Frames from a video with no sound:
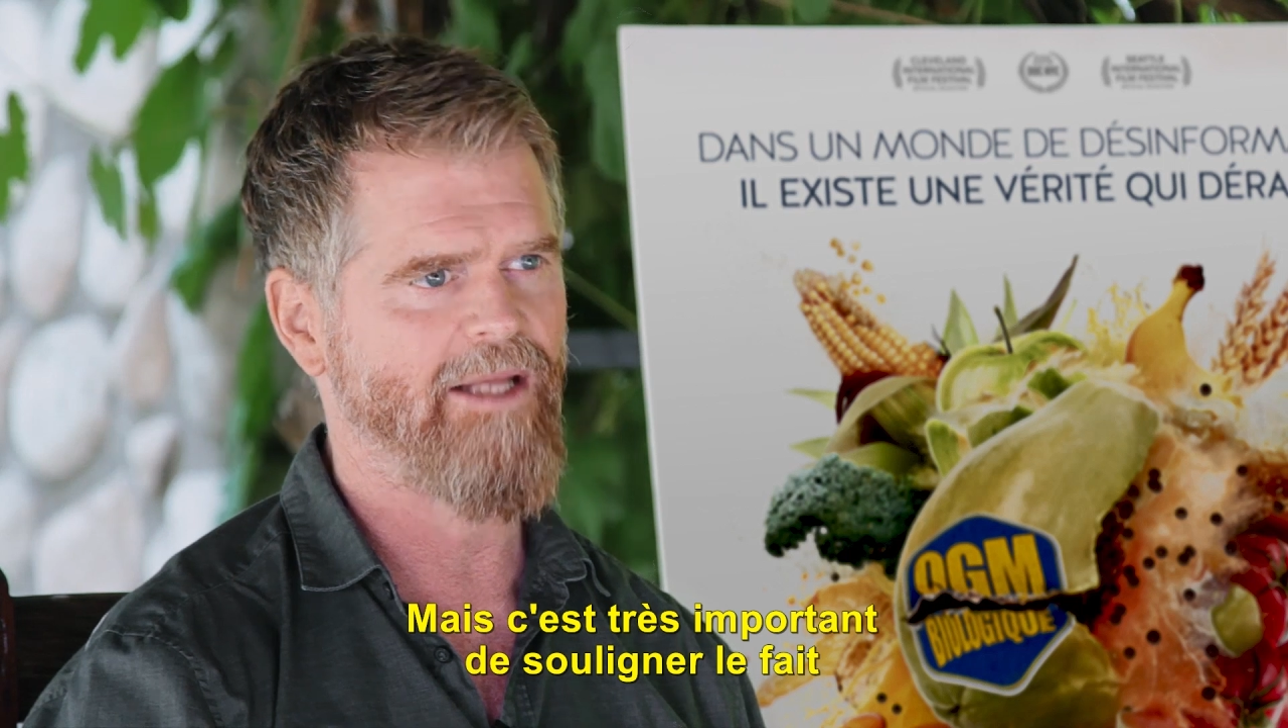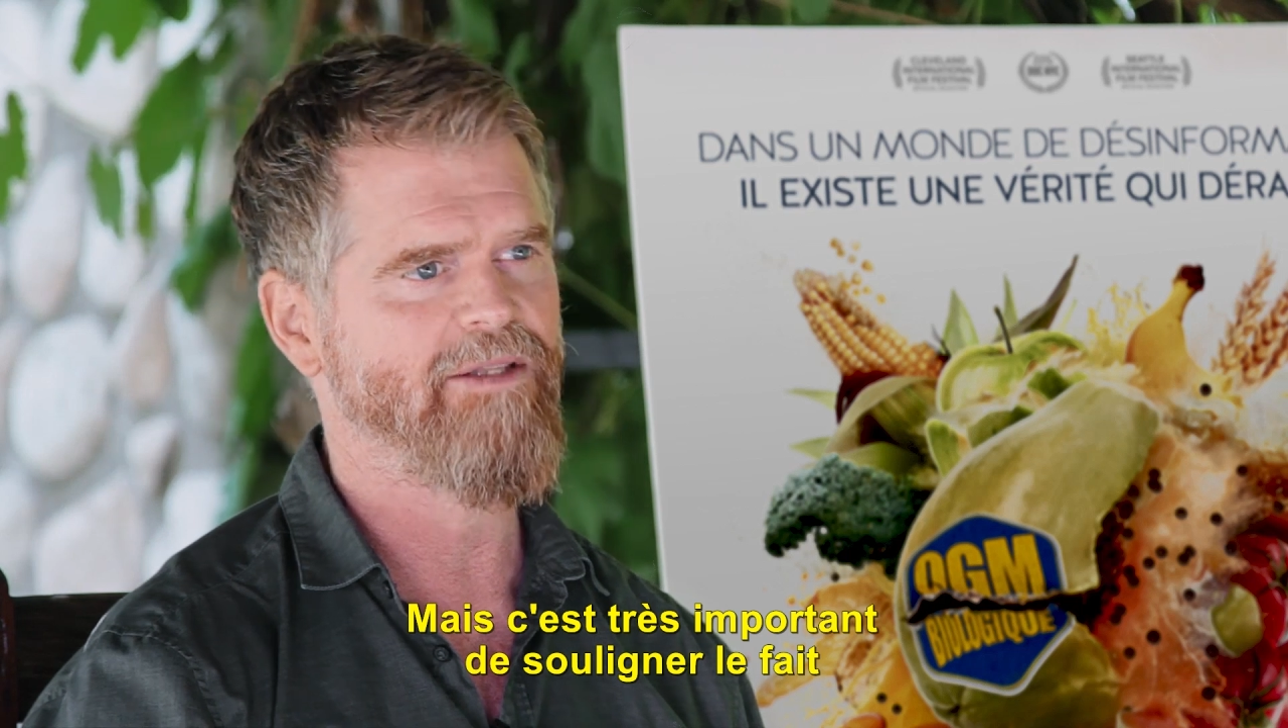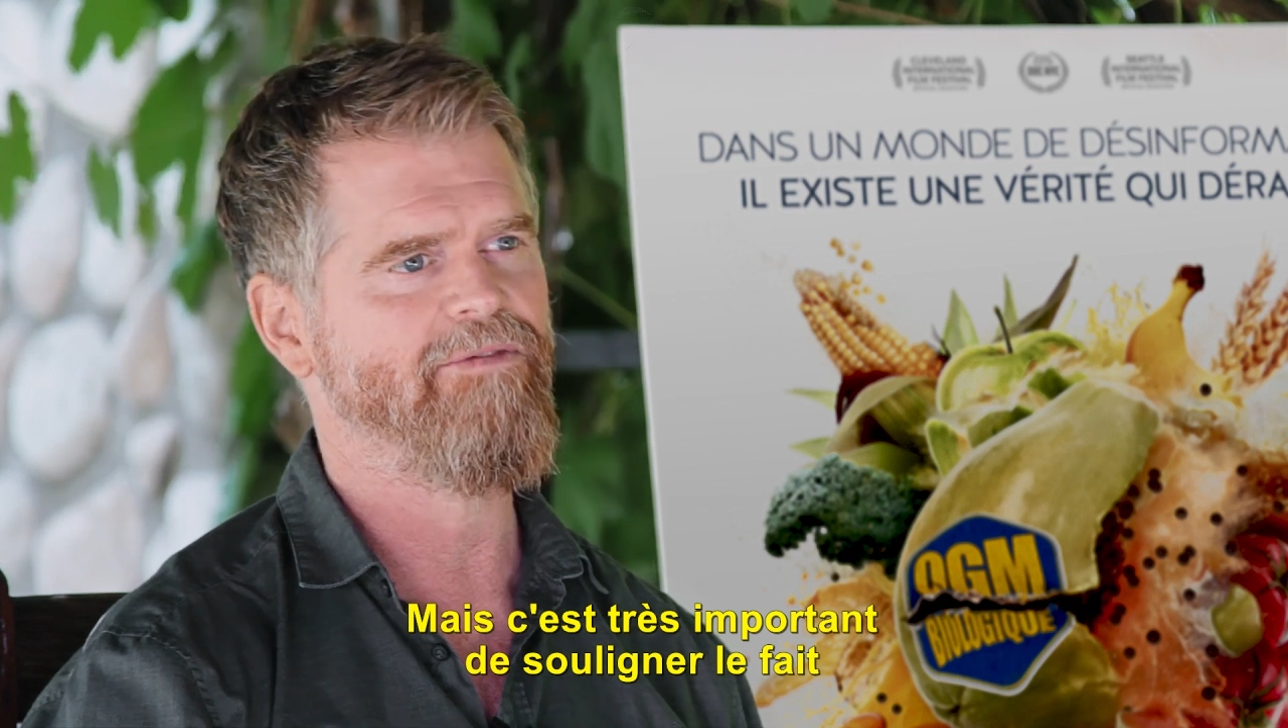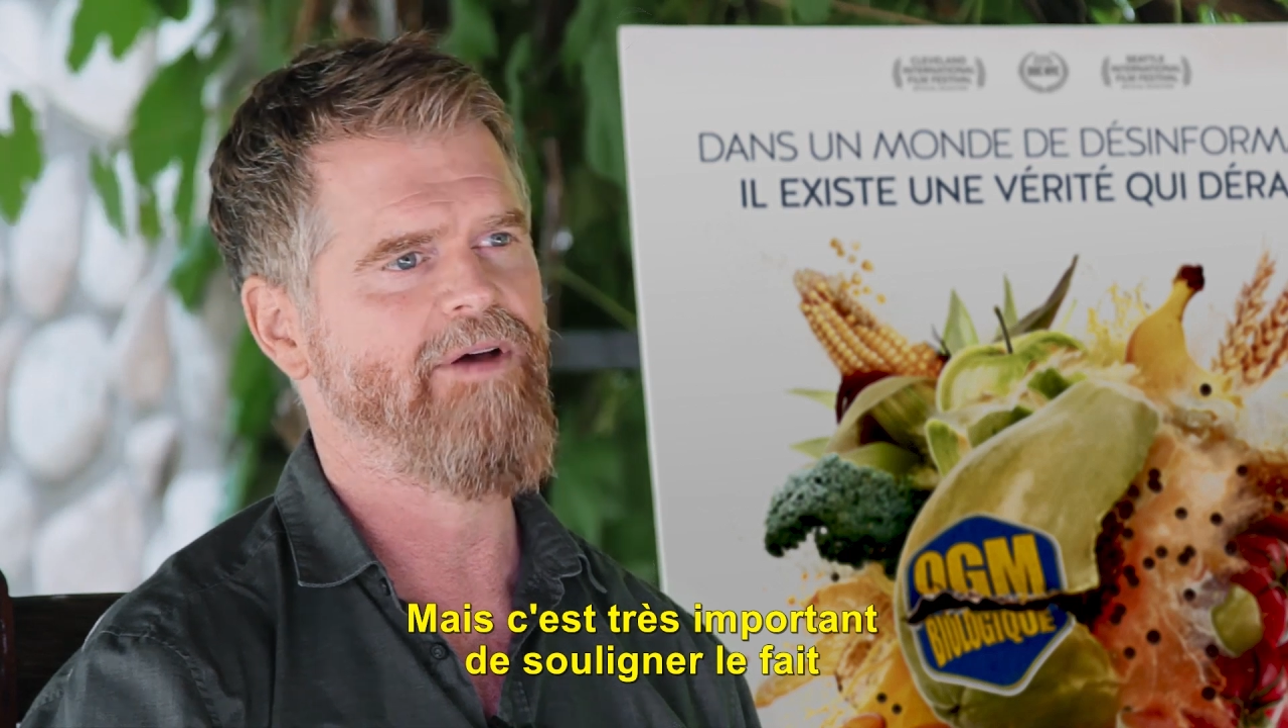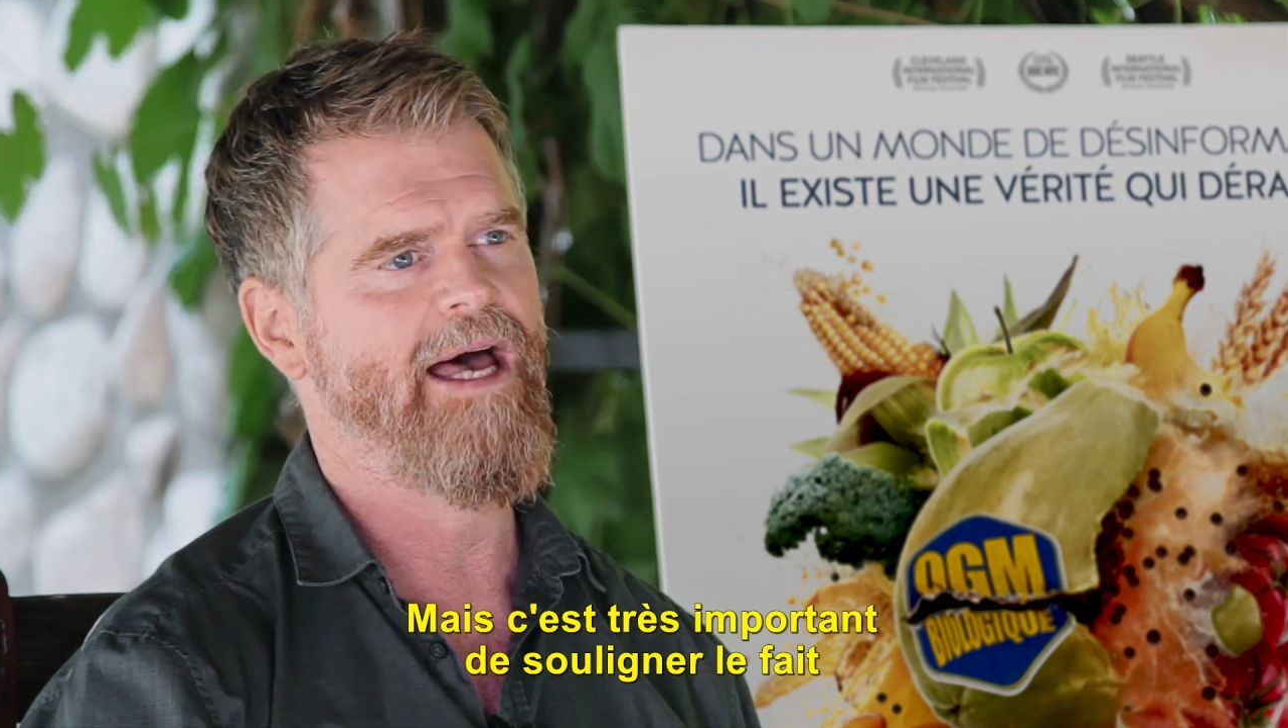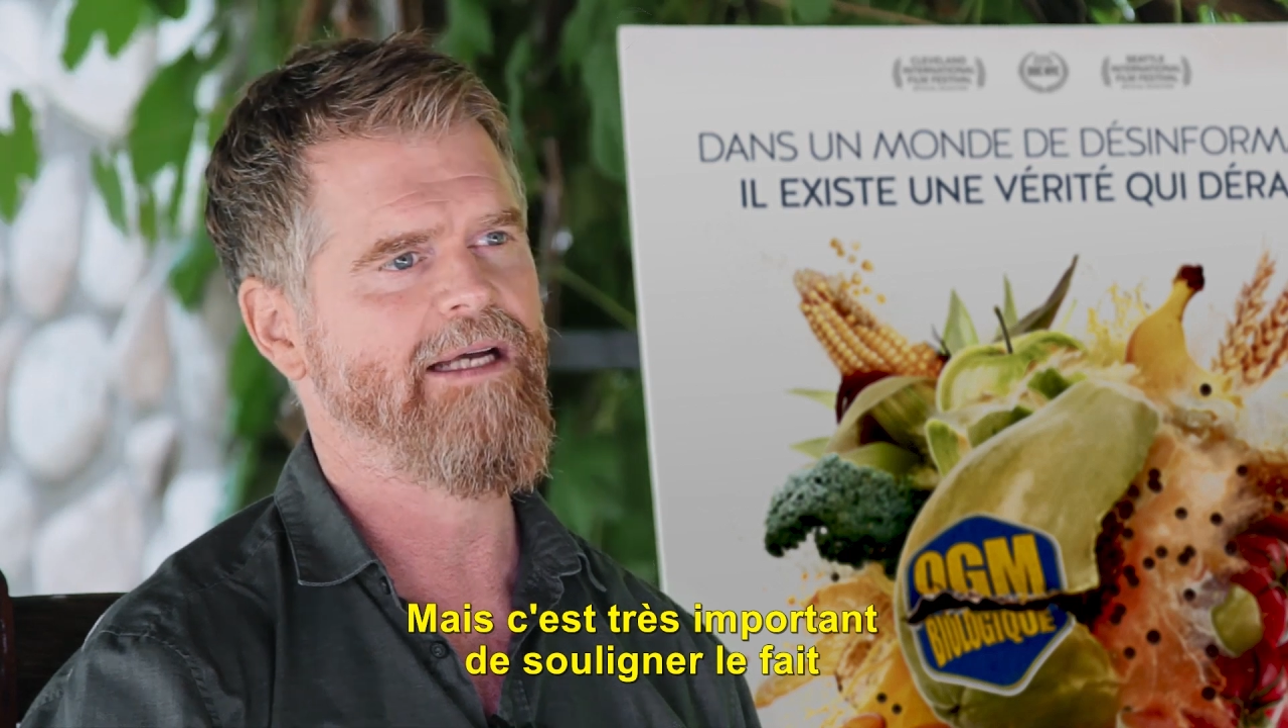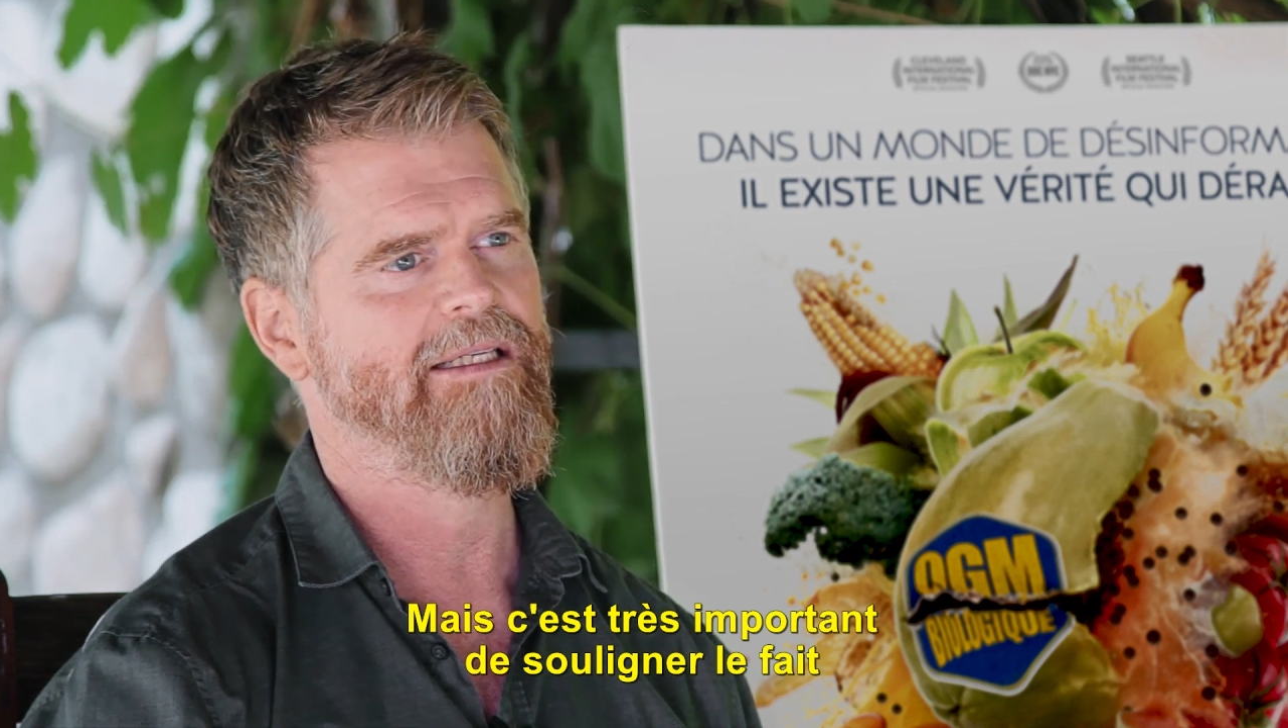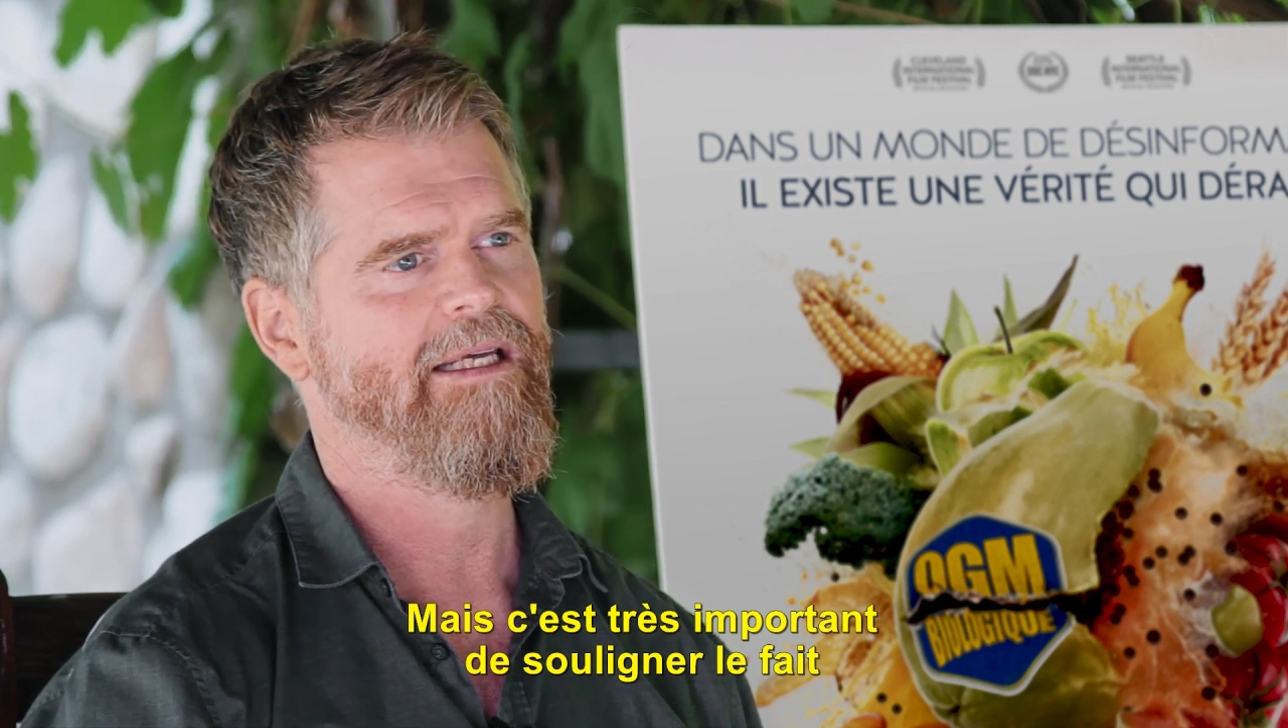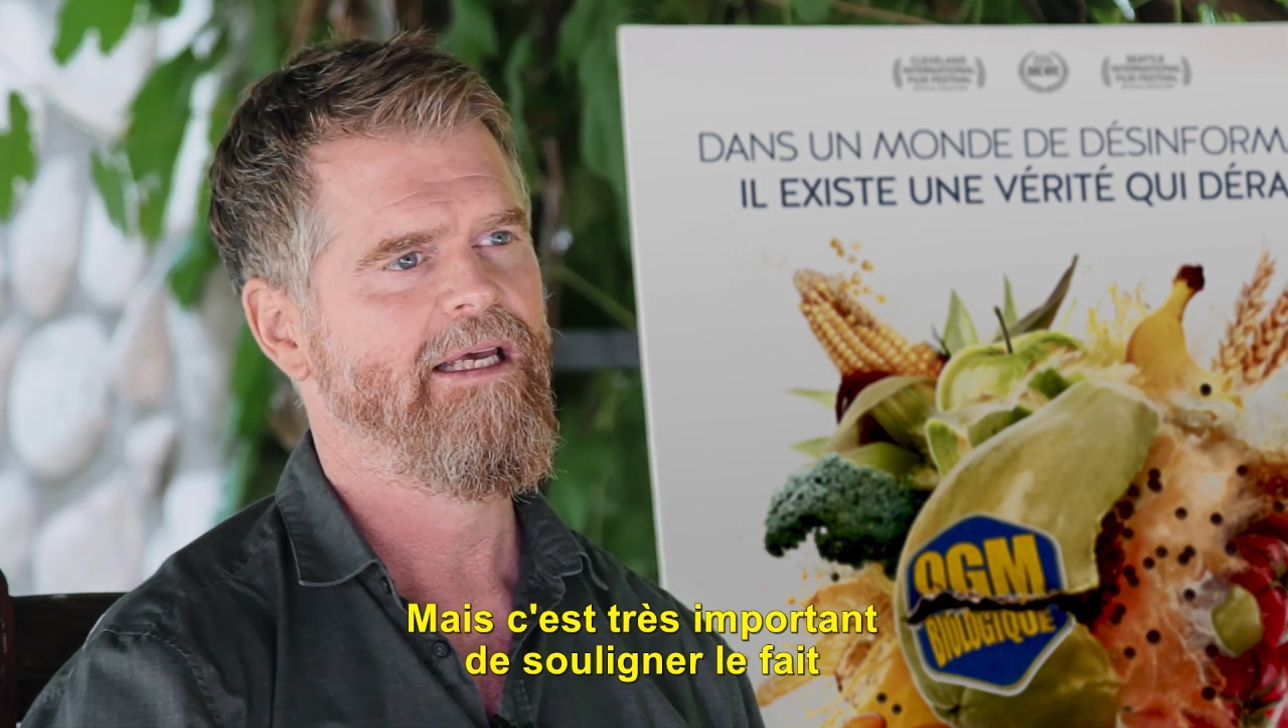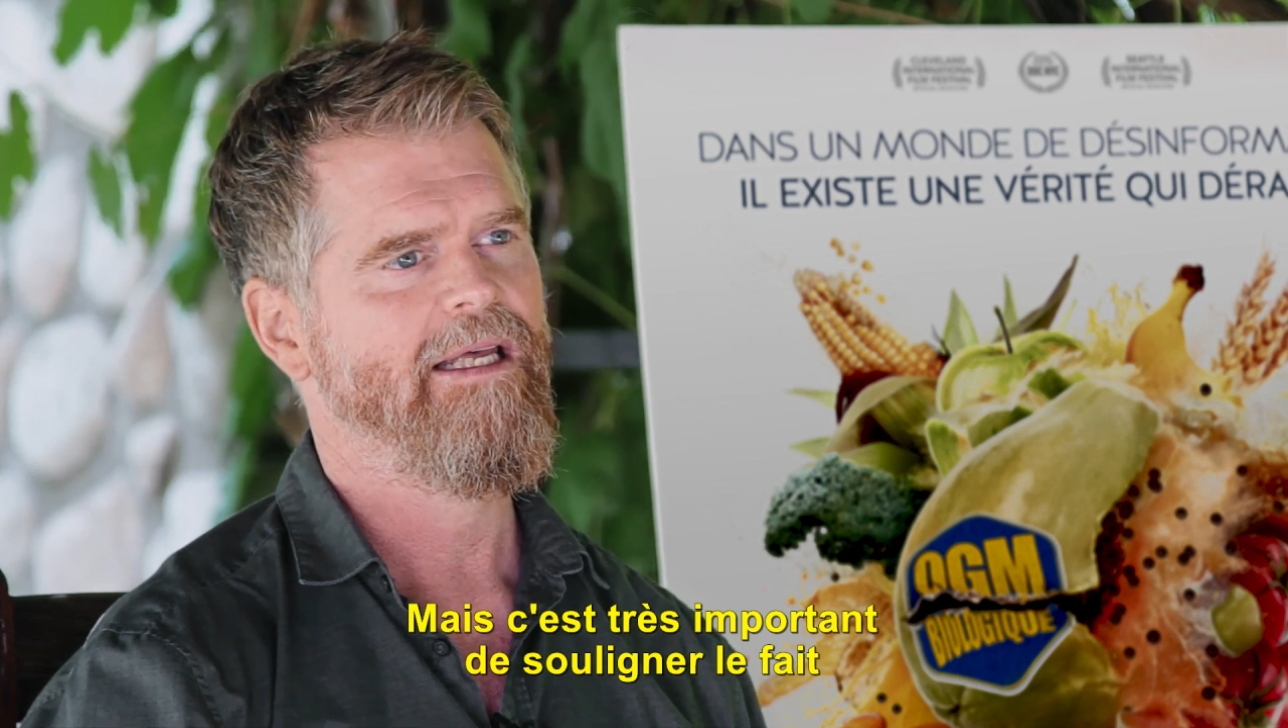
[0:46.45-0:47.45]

out the fact